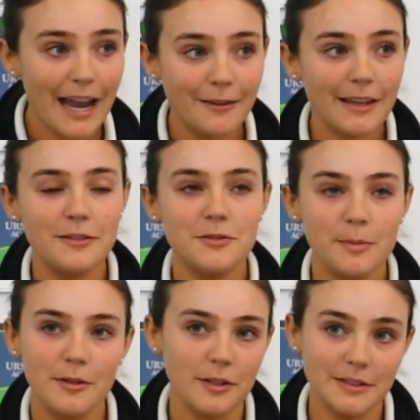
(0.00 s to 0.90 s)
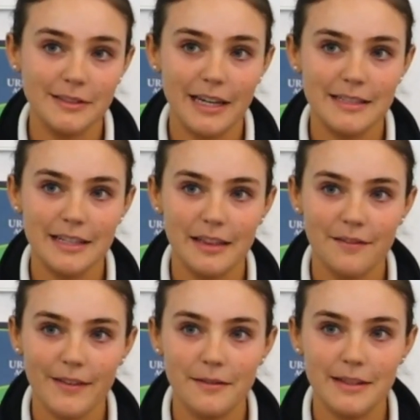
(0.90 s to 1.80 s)
I really contribute Ursuline to
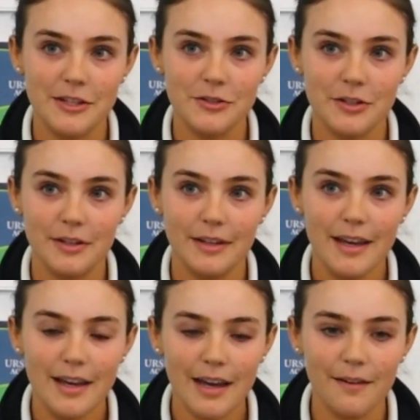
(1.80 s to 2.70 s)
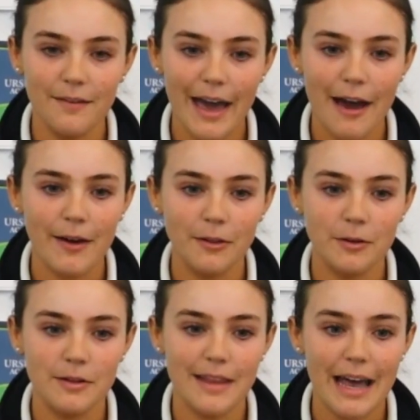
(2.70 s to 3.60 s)
the foundation of how I
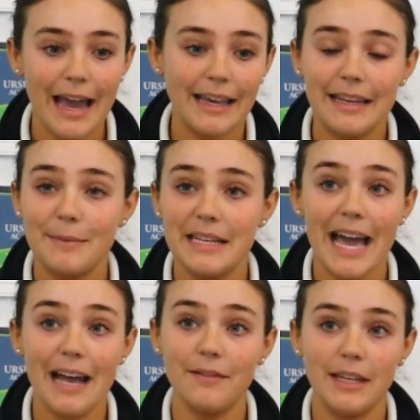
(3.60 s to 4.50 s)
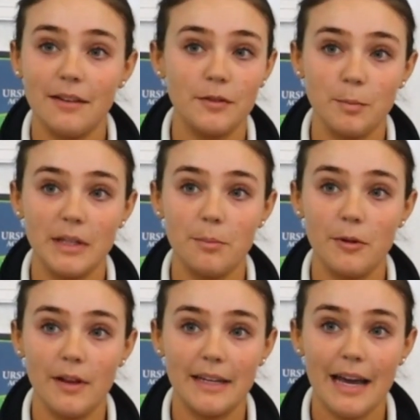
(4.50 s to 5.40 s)
learned that I can be an advocate for
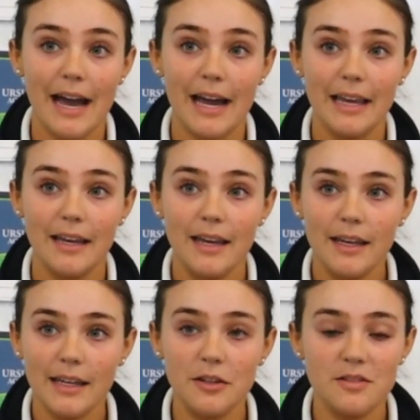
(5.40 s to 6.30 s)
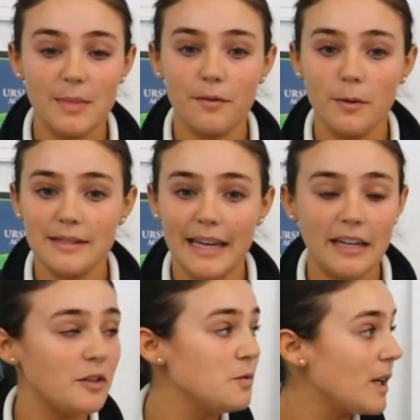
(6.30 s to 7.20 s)
people, and I can use my voice, I
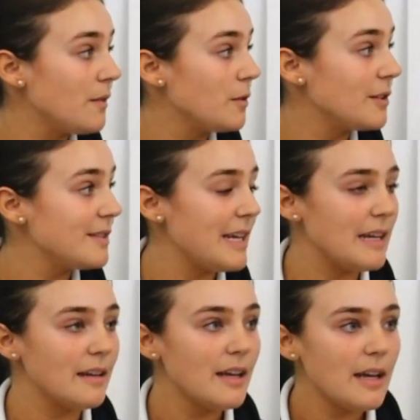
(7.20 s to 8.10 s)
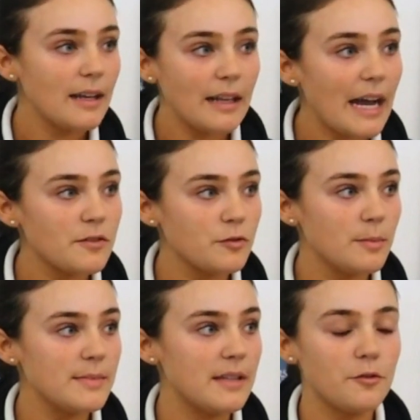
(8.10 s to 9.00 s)
can use what I've learned in
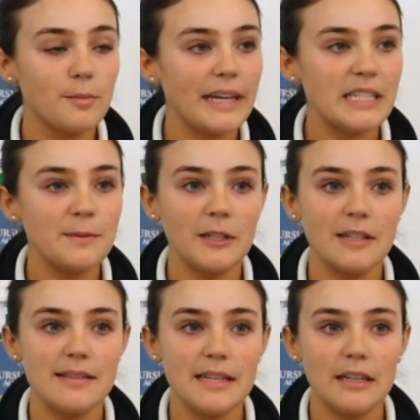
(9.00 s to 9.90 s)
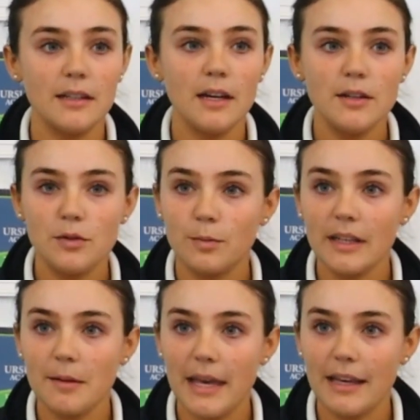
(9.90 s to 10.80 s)
classrooms and through my experience here to
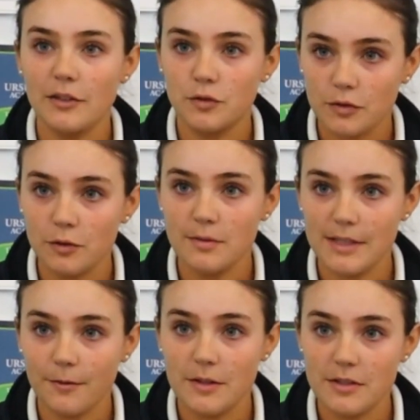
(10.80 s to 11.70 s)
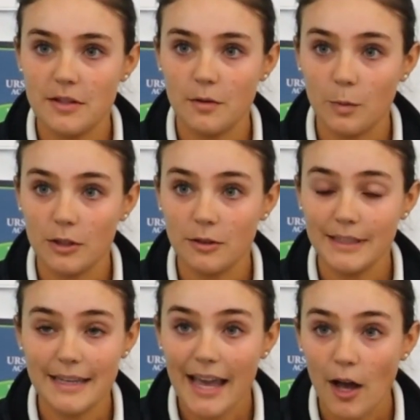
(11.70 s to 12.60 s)
really make a true difference in the
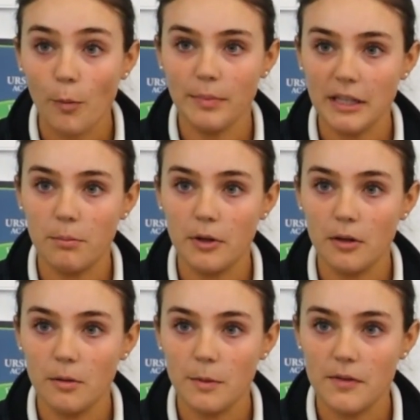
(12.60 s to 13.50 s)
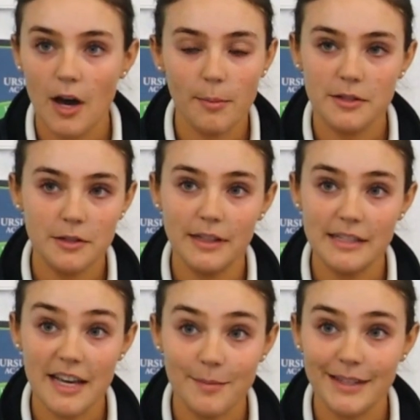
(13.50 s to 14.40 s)
world and help people with the
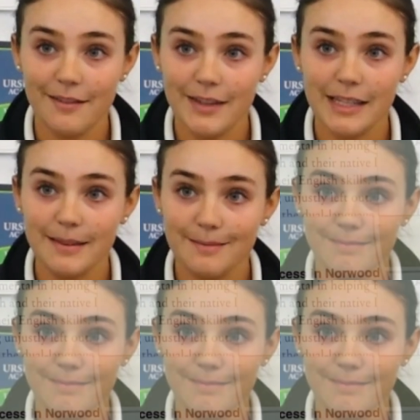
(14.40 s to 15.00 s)
opportunities I've been given.